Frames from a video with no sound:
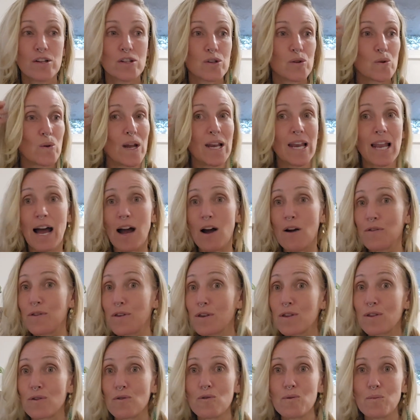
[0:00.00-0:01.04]
to allow the
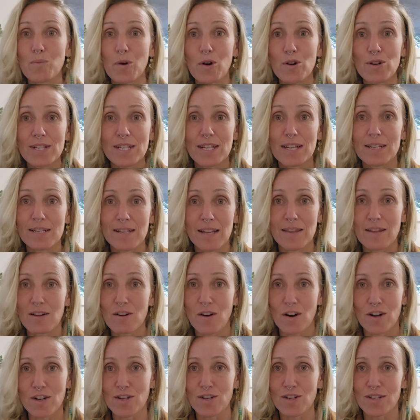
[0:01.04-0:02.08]
thought process and the
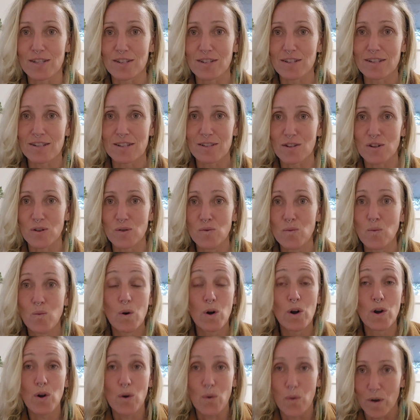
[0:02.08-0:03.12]
consciousness to
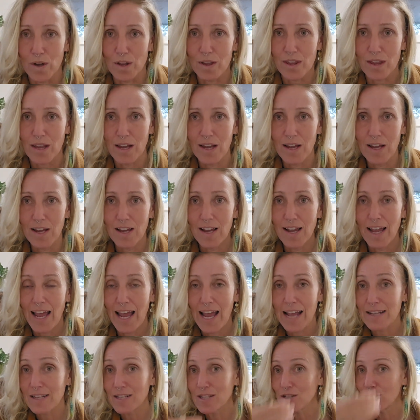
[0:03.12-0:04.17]
work with.
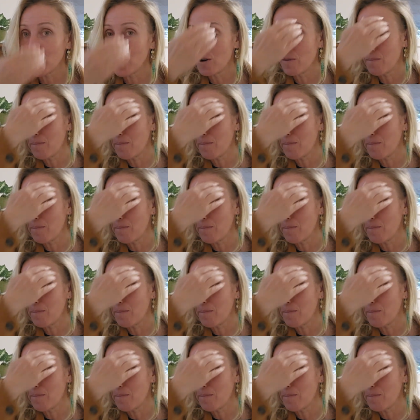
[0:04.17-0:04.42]
And so